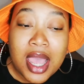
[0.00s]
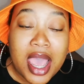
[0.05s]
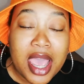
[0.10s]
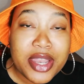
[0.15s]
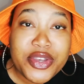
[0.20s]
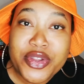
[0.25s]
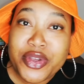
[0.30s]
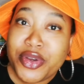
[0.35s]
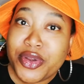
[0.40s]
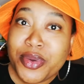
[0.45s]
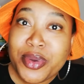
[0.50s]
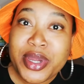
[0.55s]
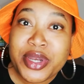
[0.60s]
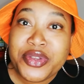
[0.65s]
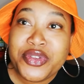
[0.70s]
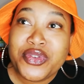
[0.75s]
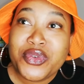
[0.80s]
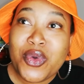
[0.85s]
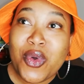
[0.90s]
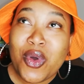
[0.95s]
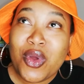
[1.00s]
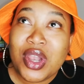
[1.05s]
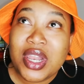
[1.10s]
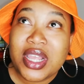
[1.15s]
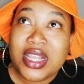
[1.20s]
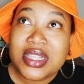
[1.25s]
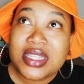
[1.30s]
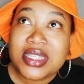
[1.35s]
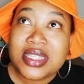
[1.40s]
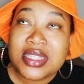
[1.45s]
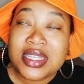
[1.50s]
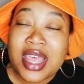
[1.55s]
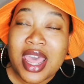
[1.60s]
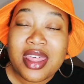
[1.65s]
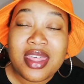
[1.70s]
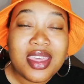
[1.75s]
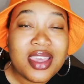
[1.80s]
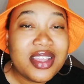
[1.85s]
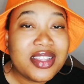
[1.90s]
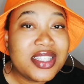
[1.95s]
I don't know what to call it. I
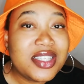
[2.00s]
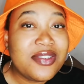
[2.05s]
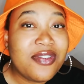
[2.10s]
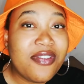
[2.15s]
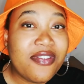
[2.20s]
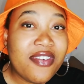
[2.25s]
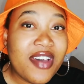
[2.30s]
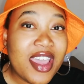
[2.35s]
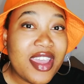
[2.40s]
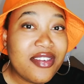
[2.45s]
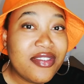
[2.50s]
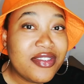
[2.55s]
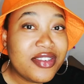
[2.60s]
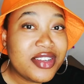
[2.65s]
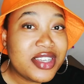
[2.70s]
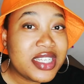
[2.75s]
think it's five